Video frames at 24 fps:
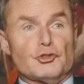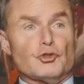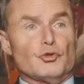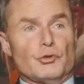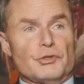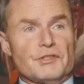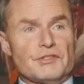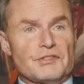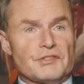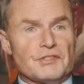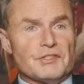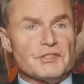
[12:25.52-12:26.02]

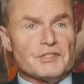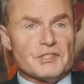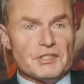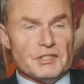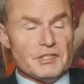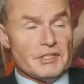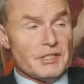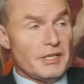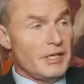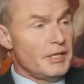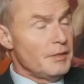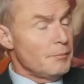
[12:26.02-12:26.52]
choices in
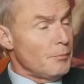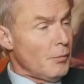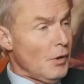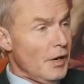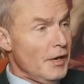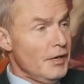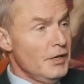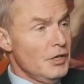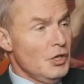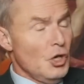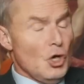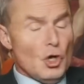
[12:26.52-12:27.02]
the end
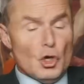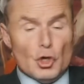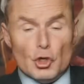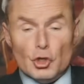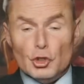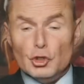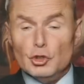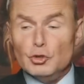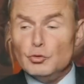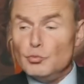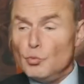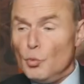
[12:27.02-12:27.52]
by
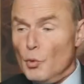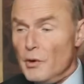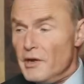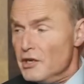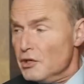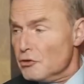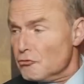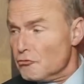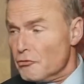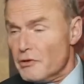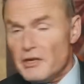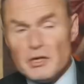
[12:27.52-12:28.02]
whom we
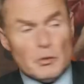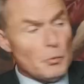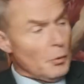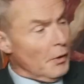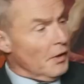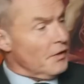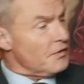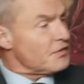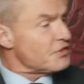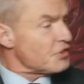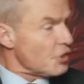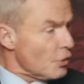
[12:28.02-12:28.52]
agree
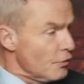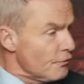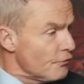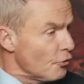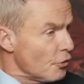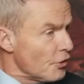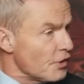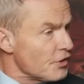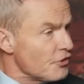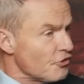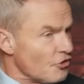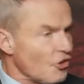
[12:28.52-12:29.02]
with. So mm.
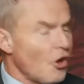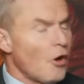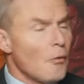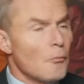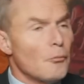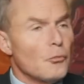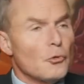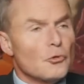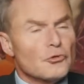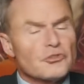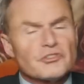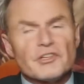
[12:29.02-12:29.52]
for
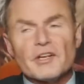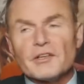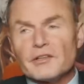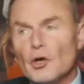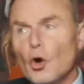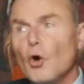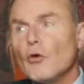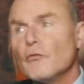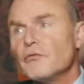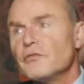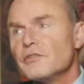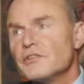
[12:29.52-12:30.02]
example, take the
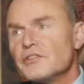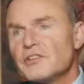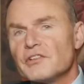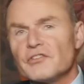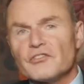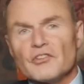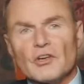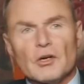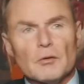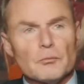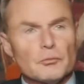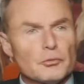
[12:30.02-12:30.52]
obvious
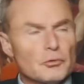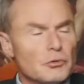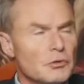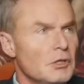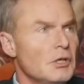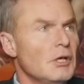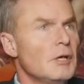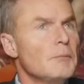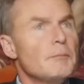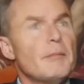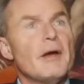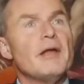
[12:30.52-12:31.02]
example,
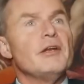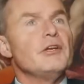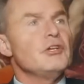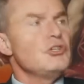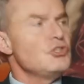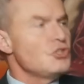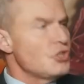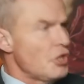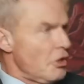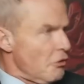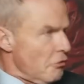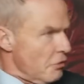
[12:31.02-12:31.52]
Ben and
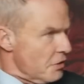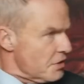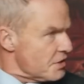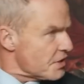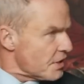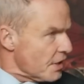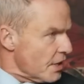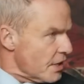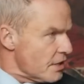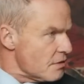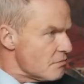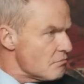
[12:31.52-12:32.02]
Jerry's,
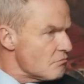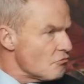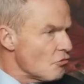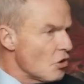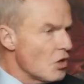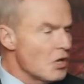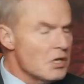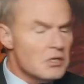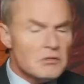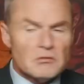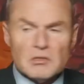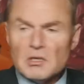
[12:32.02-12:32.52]
mm.
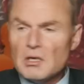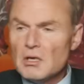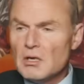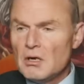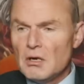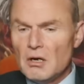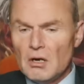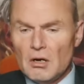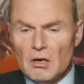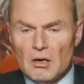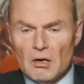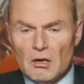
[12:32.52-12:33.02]
right?
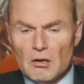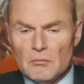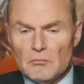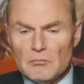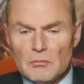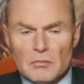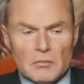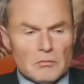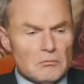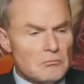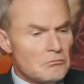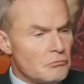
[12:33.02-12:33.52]

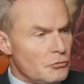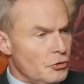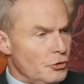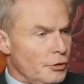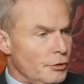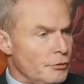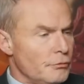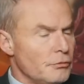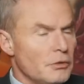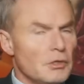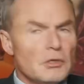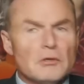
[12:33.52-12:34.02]
Um, you
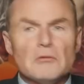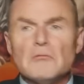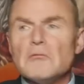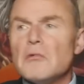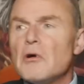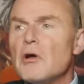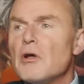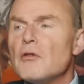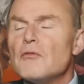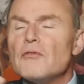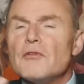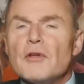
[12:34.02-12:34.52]
know,
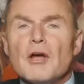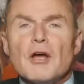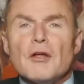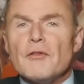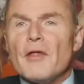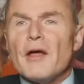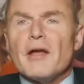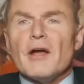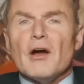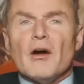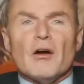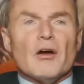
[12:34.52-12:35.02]

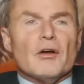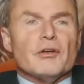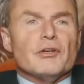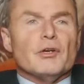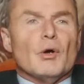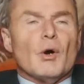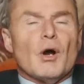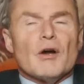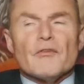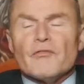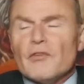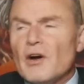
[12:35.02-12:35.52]
they, you
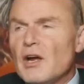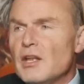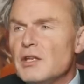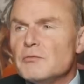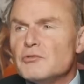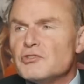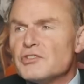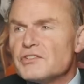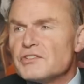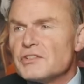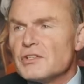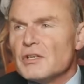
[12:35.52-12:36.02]
know, I find them
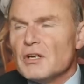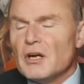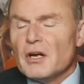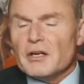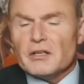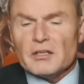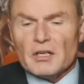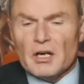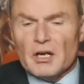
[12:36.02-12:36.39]
just, I,